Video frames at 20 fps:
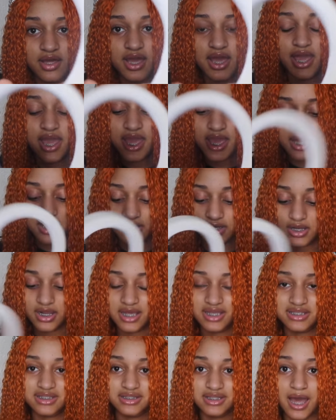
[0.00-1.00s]
And
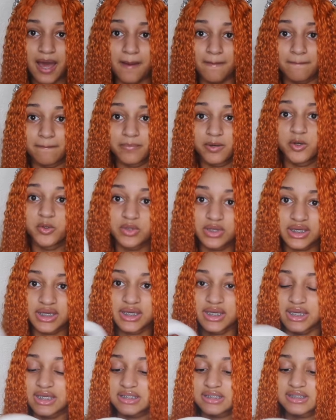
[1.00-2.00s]
it's not
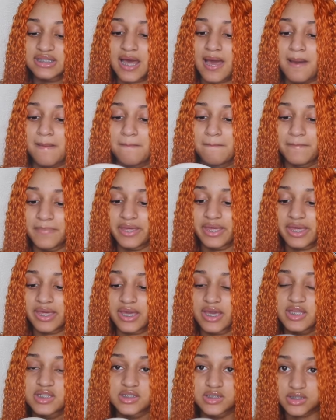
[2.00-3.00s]
bulky. It's not
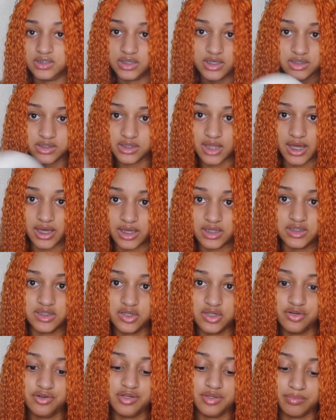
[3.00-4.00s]
big. It's
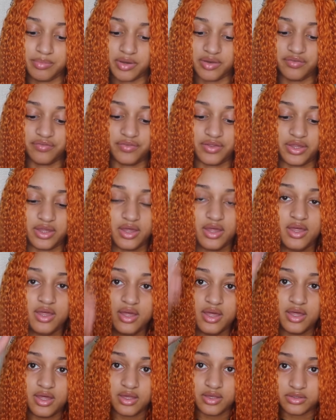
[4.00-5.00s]
literally perfect.
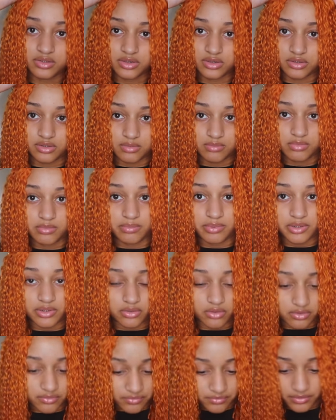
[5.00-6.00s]
So I'm gonna put it
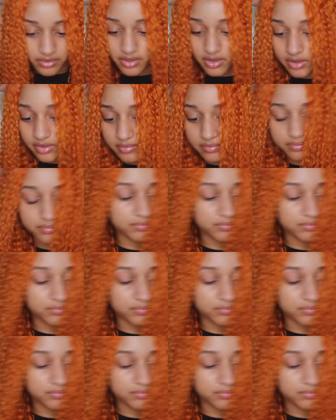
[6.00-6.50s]
on for y'all.